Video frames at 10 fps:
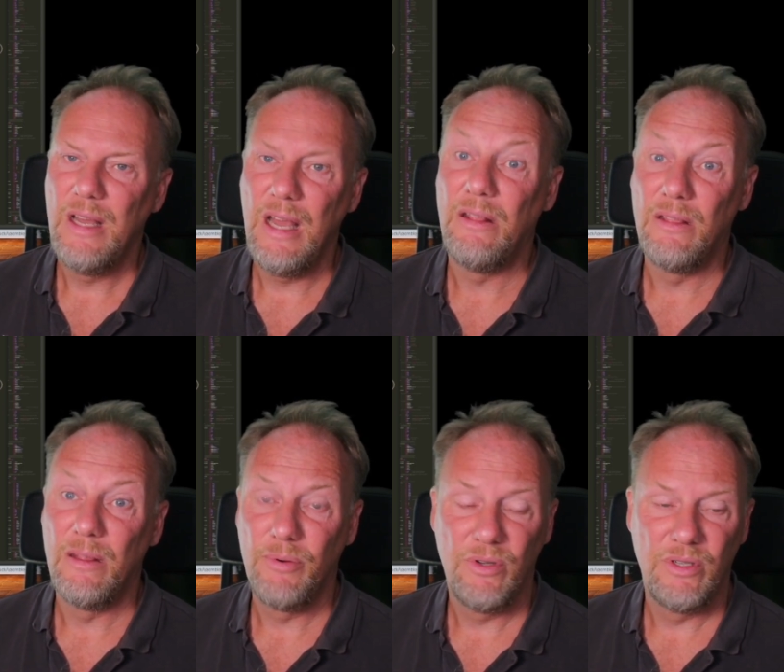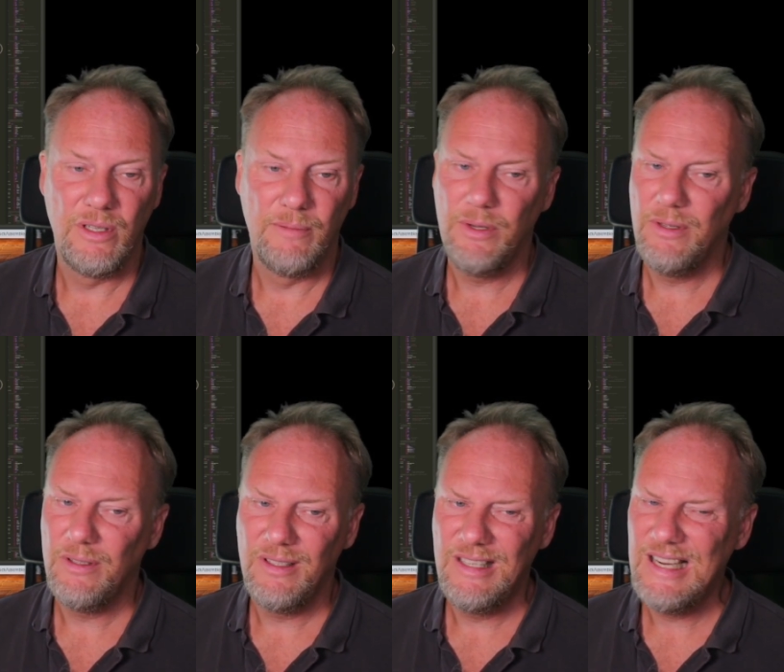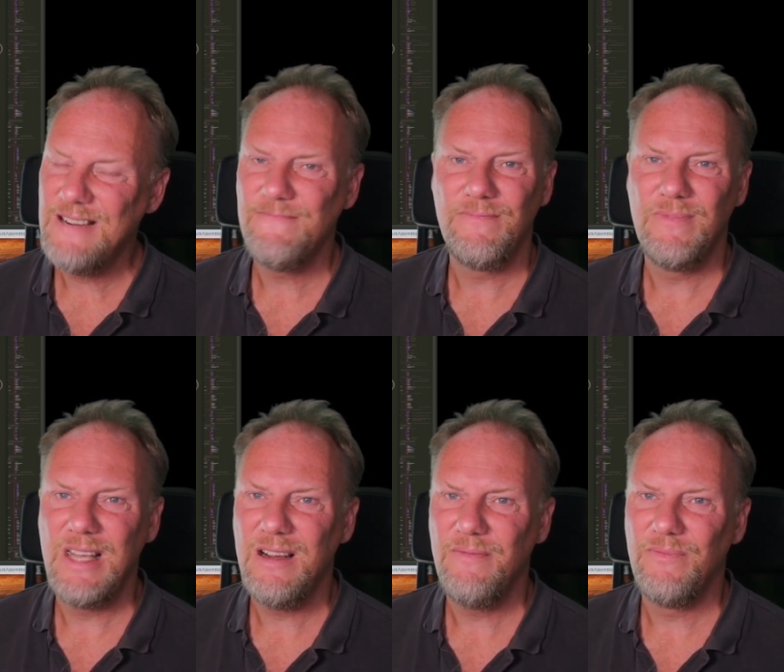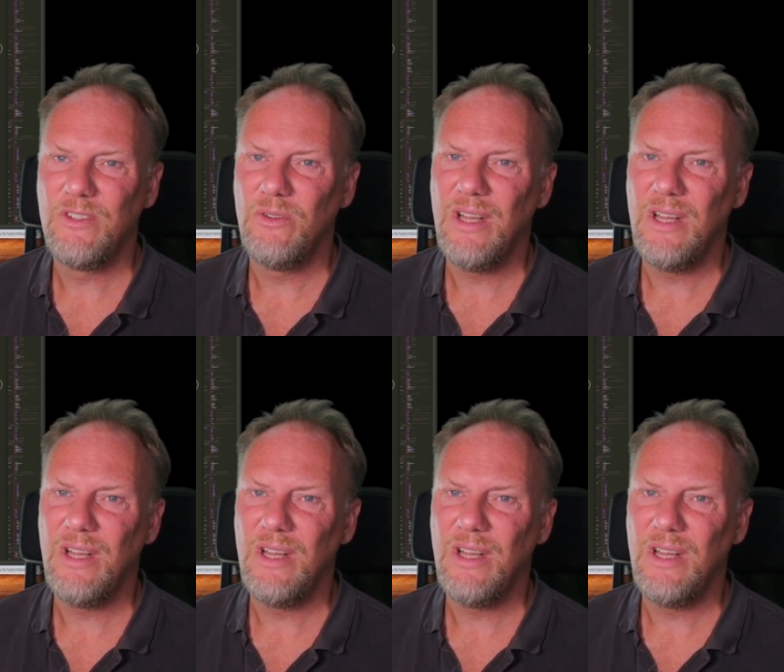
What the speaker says: in the Prodigy. But yeah, so